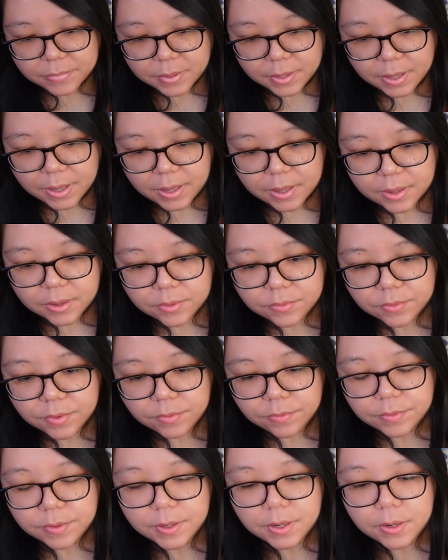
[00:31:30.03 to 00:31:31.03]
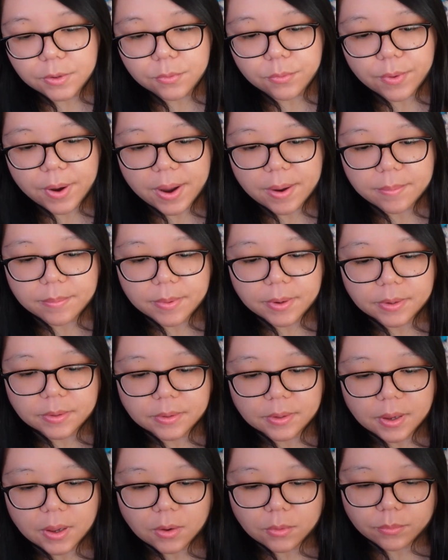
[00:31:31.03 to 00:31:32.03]
Yeah, 50 gram.
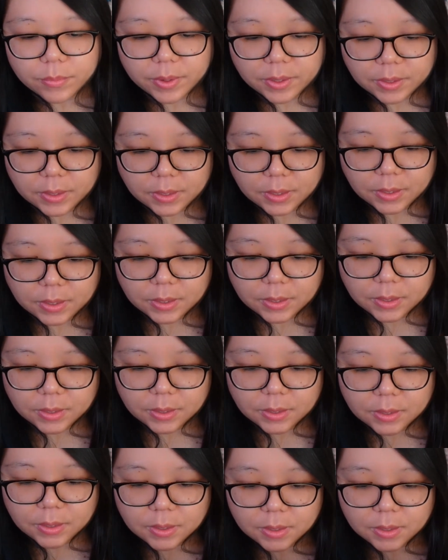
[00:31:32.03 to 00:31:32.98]
And how many?